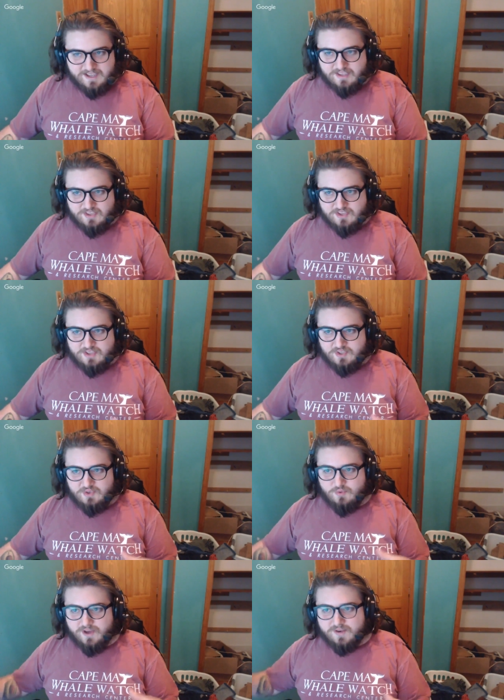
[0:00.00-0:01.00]
You,
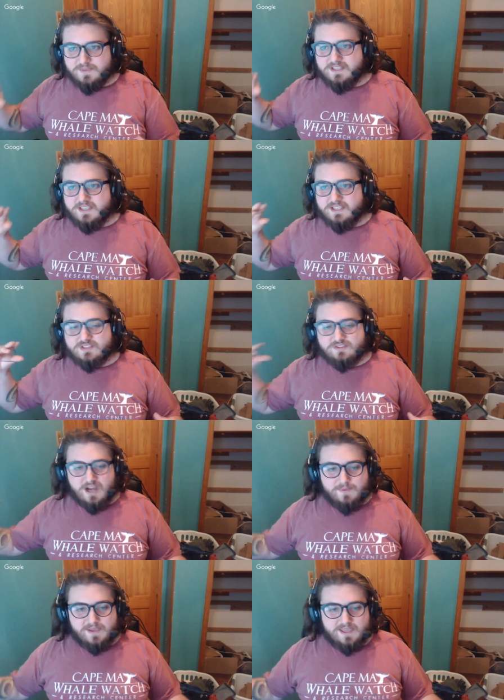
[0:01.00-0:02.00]
you want to be
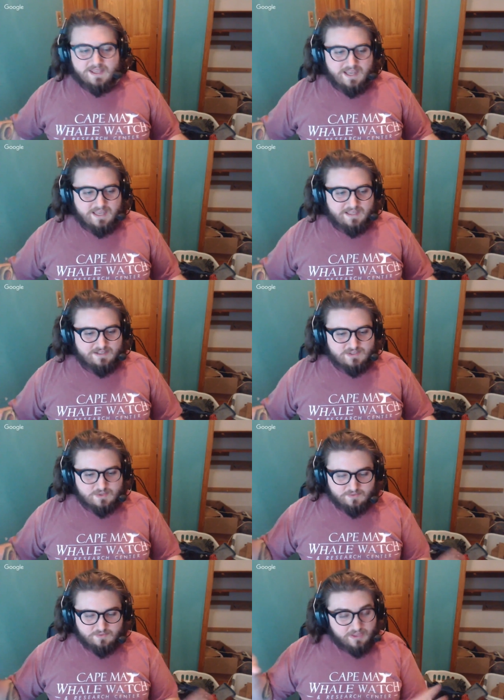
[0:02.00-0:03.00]
describing it in
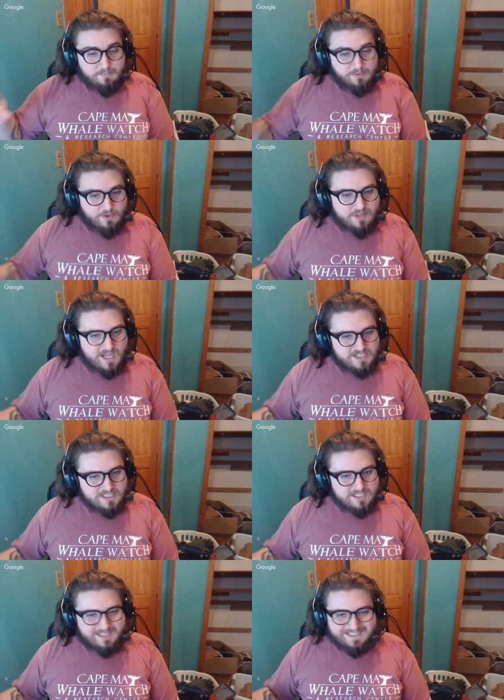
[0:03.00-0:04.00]
sort of like pure
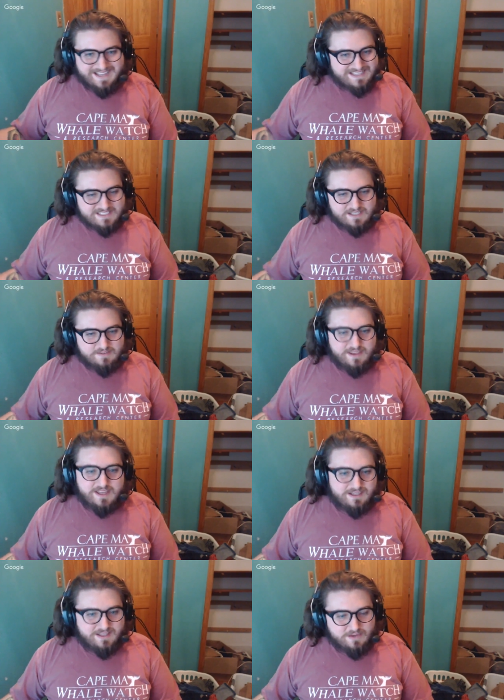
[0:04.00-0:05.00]
logic, agnostic of
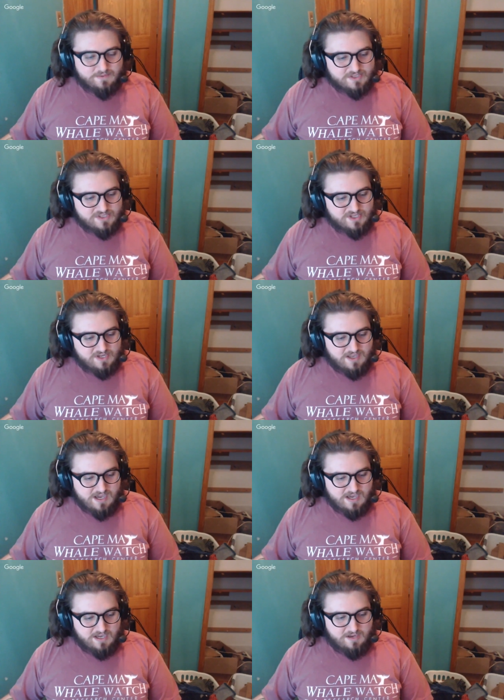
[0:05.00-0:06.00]
any language.
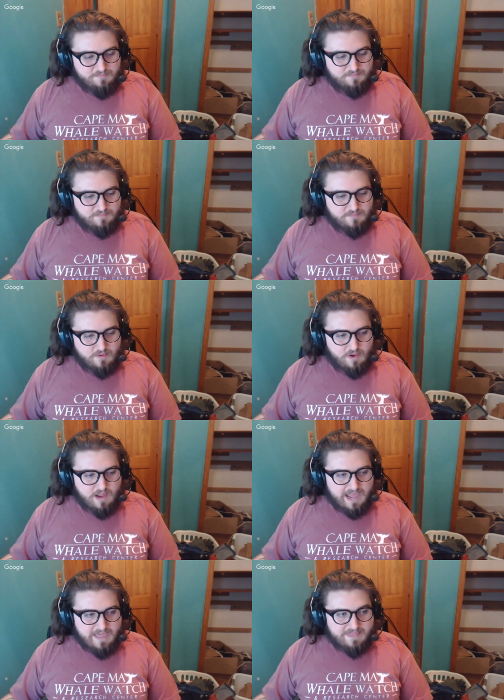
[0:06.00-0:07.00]
Um,
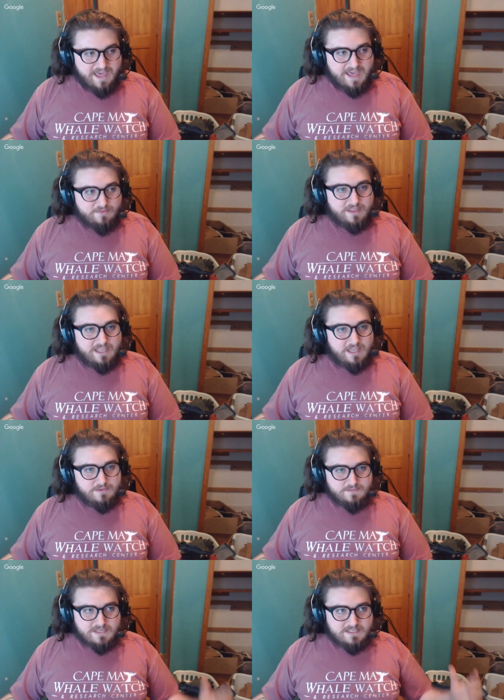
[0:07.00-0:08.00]
and that really
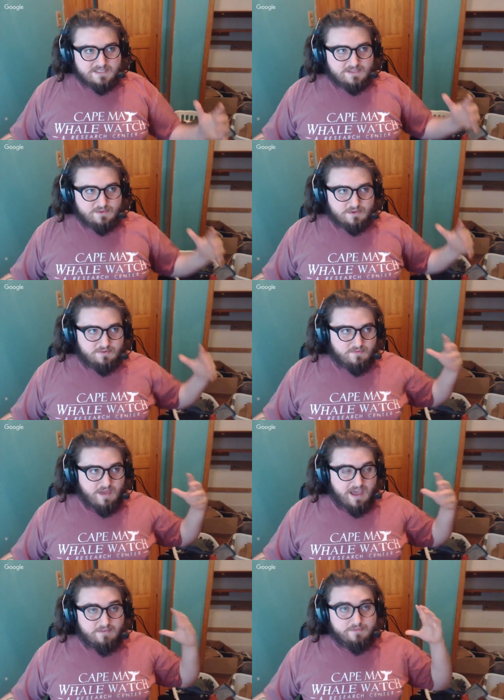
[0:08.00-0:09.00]
helps me to sort of
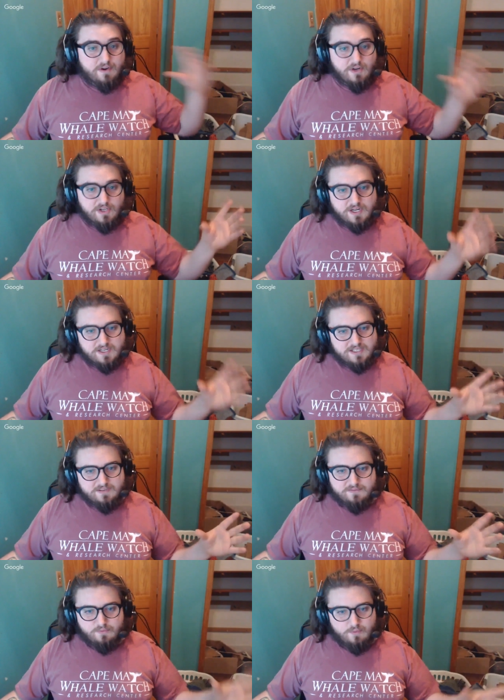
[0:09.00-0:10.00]
have a very good idea
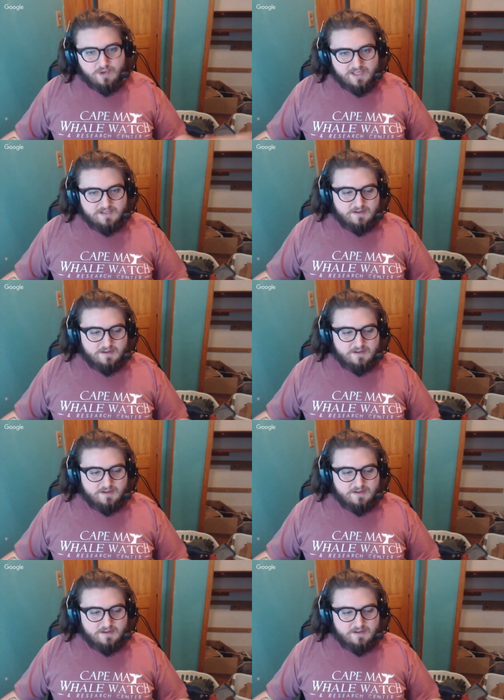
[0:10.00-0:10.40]
of what